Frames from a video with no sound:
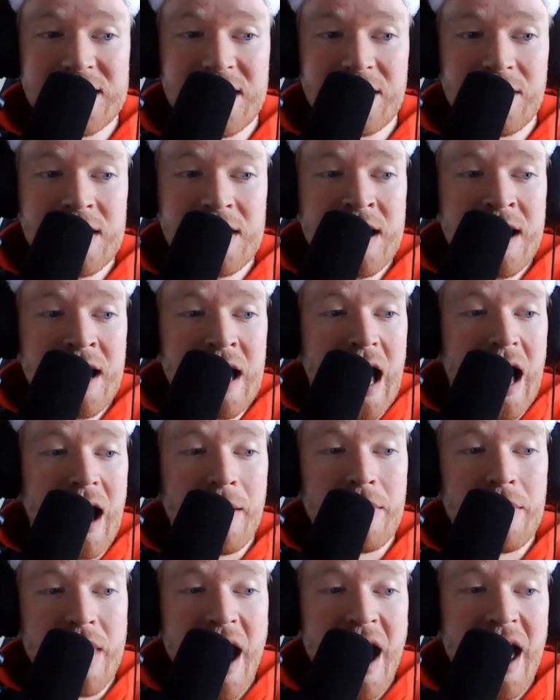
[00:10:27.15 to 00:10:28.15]
Now,
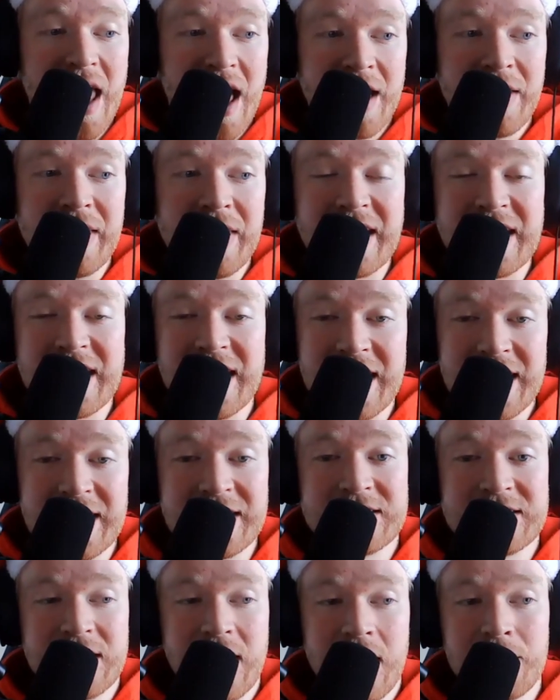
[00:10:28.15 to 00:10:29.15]
that I think
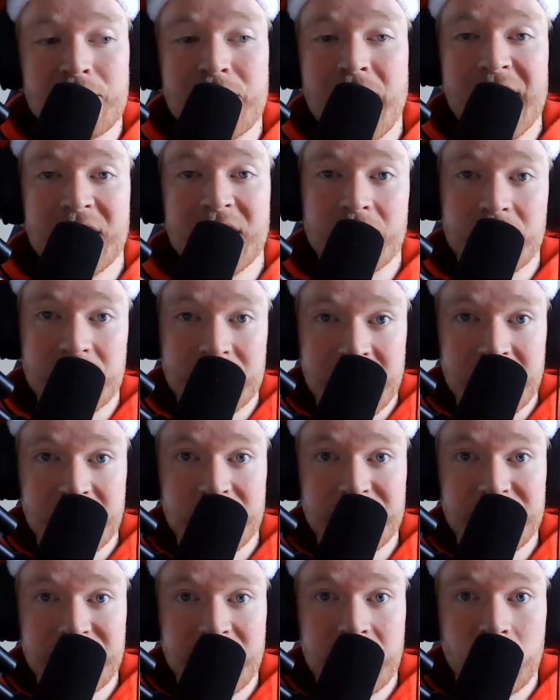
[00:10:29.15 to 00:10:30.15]
is a better
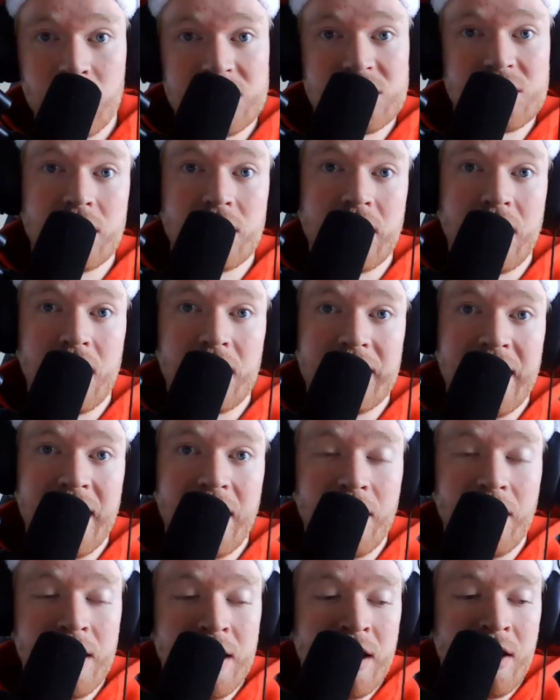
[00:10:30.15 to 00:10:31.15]
narrative than what's going on
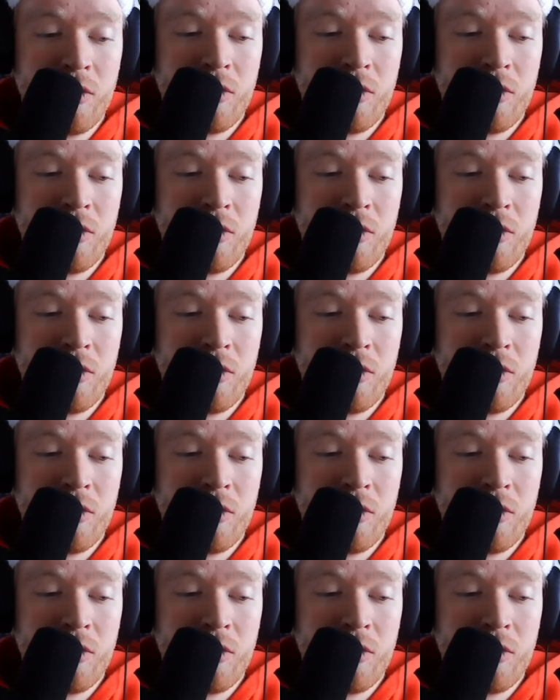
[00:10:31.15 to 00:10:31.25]
now.